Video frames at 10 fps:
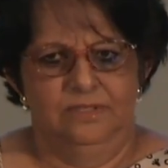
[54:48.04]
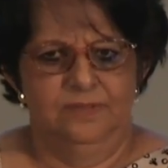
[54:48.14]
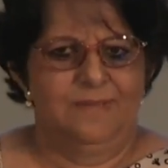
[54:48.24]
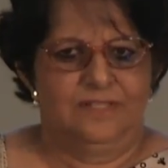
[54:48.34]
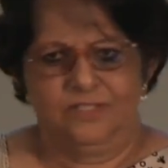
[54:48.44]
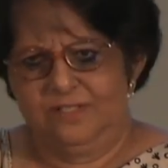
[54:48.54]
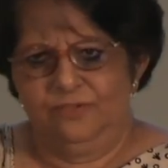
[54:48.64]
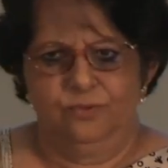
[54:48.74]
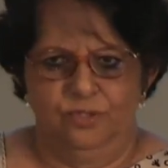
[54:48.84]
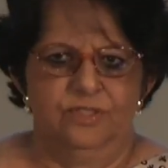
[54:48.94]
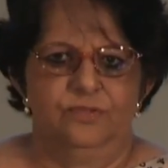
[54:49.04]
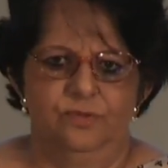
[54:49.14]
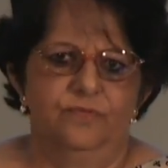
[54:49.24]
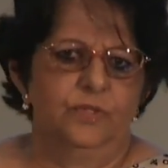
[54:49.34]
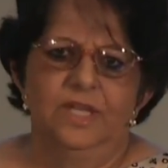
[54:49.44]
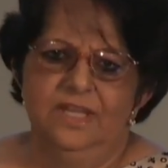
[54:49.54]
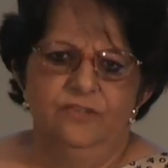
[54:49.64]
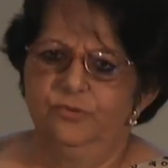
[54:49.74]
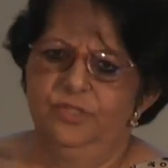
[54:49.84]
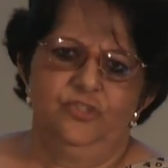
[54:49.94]
His Majesty, so on and so forth.
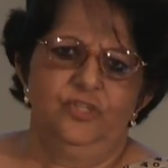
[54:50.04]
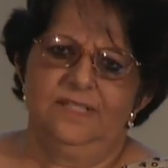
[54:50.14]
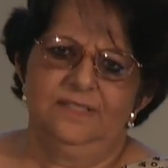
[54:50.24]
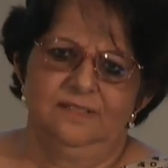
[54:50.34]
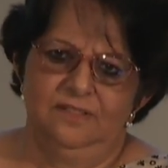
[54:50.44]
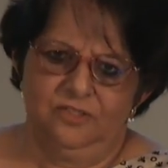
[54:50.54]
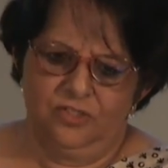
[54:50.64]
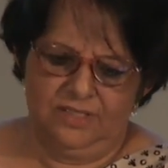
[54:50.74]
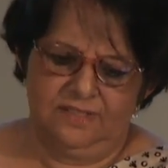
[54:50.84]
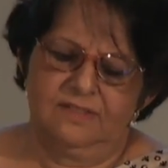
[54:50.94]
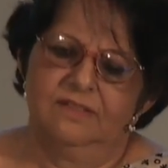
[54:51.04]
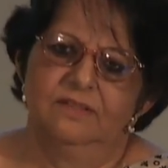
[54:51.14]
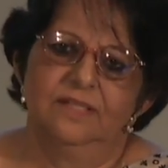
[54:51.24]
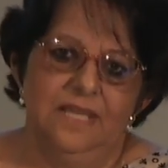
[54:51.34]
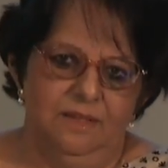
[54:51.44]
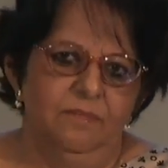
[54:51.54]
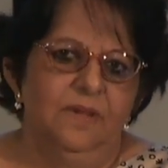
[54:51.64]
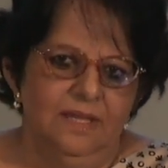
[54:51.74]
So it's just, it's just the name.